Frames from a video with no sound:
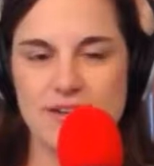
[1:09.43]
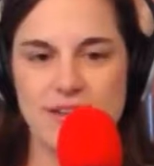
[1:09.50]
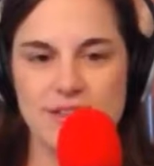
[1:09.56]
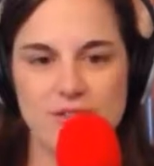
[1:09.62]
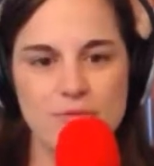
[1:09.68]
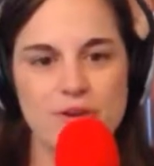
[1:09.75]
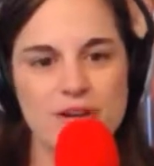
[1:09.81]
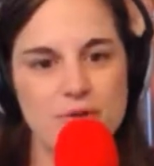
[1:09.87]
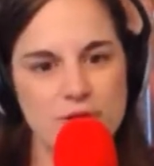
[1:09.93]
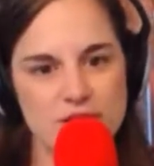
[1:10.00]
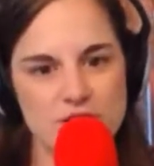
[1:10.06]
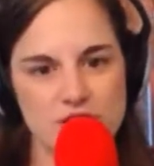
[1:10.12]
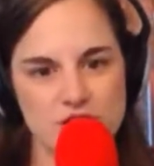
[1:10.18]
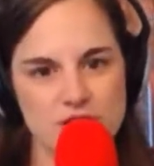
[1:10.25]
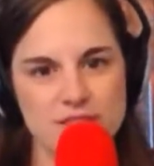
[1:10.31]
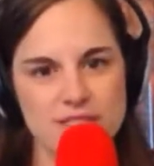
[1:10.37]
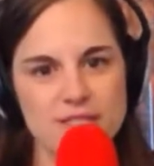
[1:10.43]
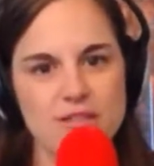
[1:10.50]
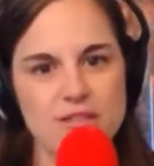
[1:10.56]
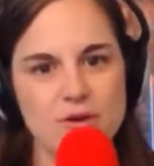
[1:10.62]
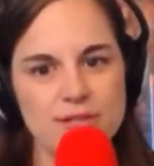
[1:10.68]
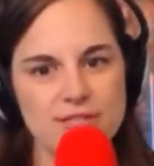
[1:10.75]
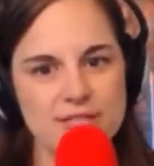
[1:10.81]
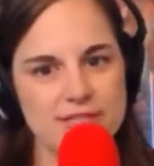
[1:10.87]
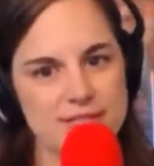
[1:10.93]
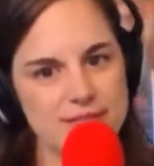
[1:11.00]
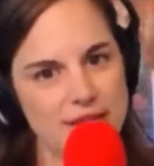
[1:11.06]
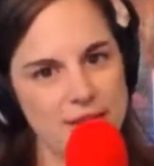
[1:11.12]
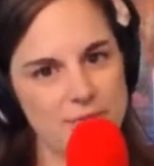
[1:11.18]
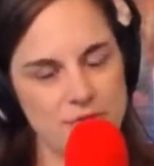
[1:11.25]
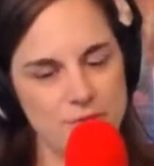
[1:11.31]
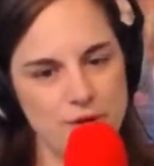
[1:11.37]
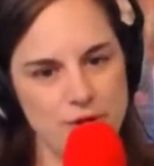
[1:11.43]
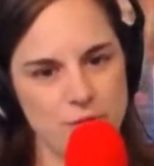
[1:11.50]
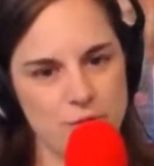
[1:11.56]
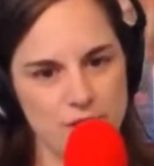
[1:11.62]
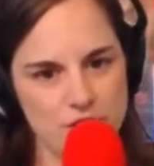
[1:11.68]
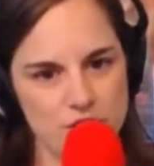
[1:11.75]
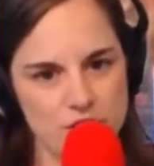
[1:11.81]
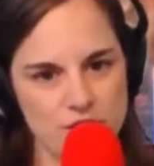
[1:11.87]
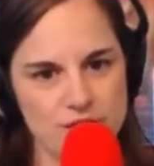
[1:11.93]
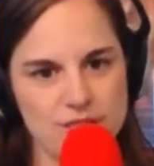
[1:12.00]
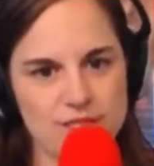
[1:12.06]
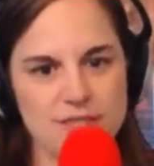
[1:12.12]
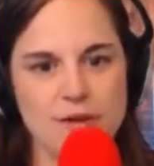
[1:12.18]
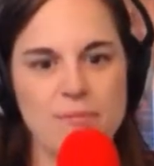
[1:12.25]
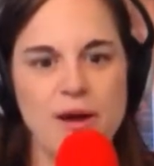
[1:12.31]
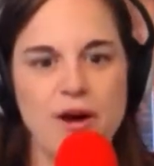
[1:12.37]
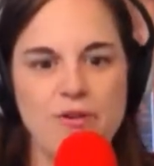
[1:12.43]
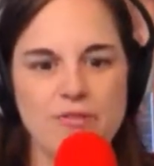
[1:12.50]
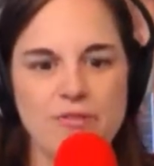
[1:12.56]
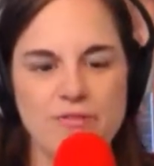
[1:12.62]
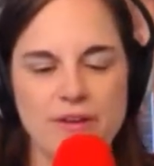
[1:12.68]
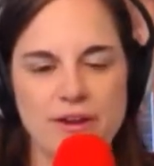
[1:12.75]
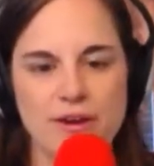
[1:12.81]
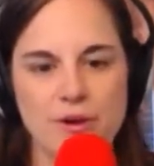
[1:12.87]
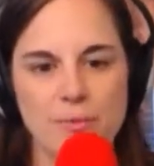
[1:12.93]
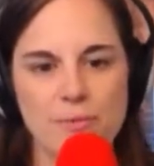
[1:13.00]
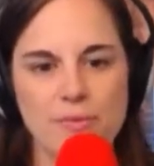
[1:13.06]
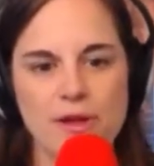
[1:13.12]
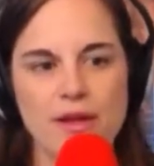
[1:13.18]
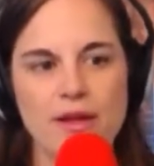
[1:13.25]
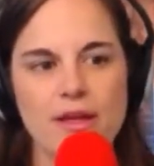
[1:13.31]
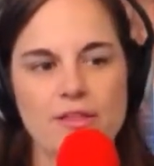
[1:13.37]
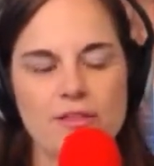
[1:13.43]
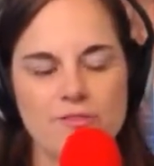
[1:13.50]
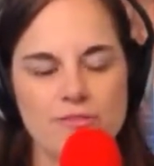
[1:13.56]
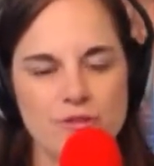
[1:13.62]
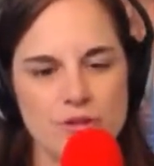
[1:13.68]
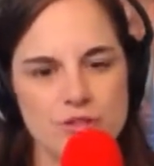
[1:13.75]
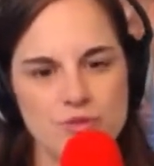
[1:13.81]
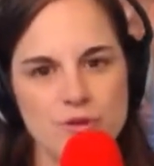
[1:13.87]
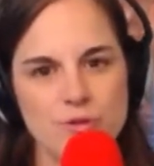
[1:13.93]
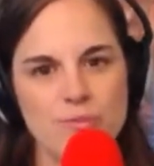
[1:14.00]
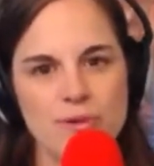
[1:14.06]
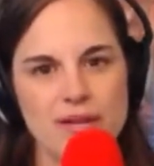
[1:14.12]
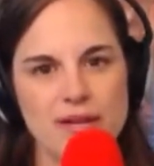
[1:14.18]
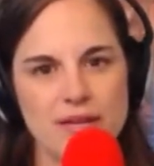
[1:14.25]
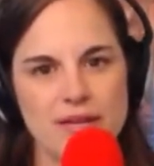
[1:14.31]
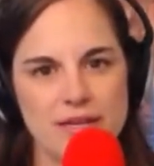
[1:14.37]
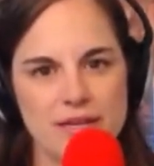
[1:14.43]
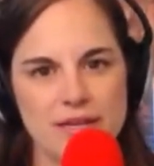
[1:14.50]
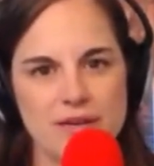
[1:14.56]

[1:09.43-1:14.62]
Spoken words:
three questions. It's always the same three questions about film. The first one being,